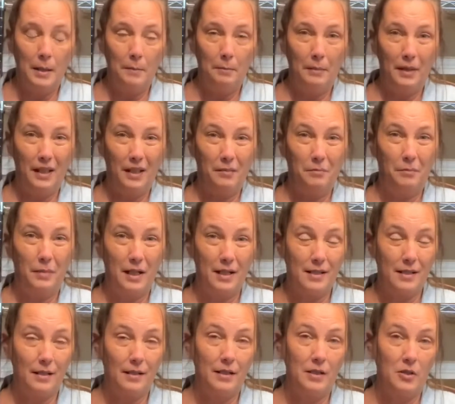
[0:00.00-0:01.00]
But
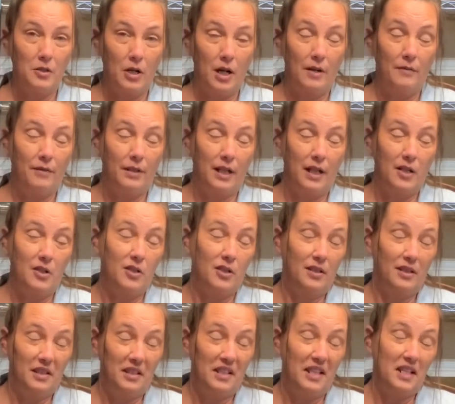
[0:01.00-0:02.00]
basically
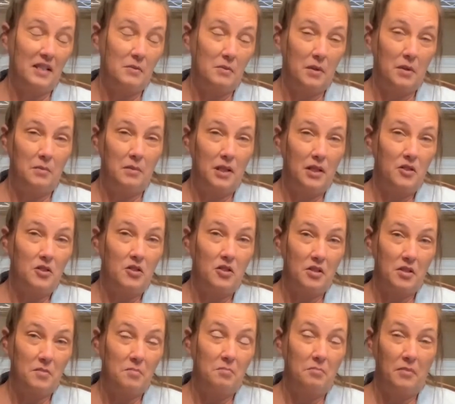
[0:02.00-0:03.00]
stratification, that's what it means.
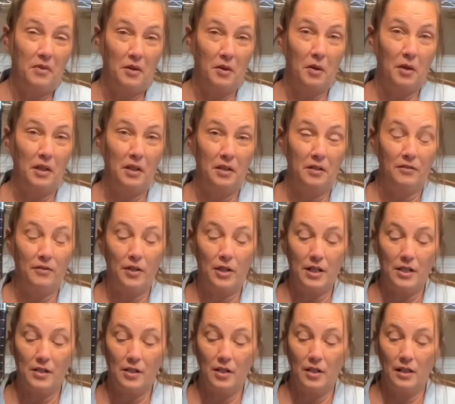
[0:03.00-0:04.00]
Just throw it in the
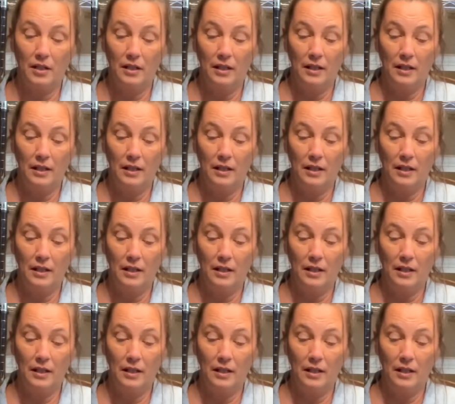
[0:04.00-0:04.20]
freezer.